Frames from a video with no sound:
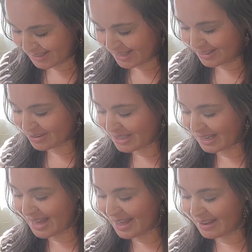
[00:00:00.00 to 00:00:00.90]
Then there's
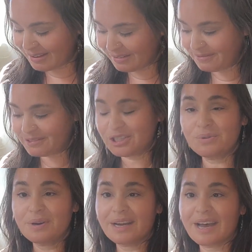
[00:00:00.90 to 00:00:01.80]
love,
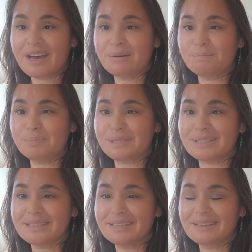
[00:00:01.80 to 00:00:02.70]
Two of
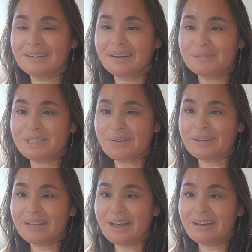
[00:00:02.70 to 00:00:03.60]
Cups. I'm so
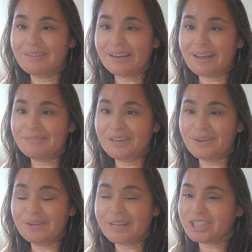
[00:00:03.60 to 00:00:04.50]
in love. I love
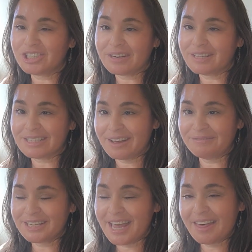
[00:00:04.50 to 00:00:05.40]
you. Let's share this
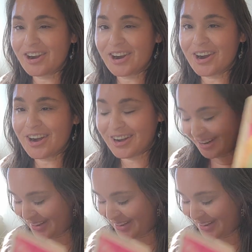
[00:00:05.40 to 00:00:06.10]
love together.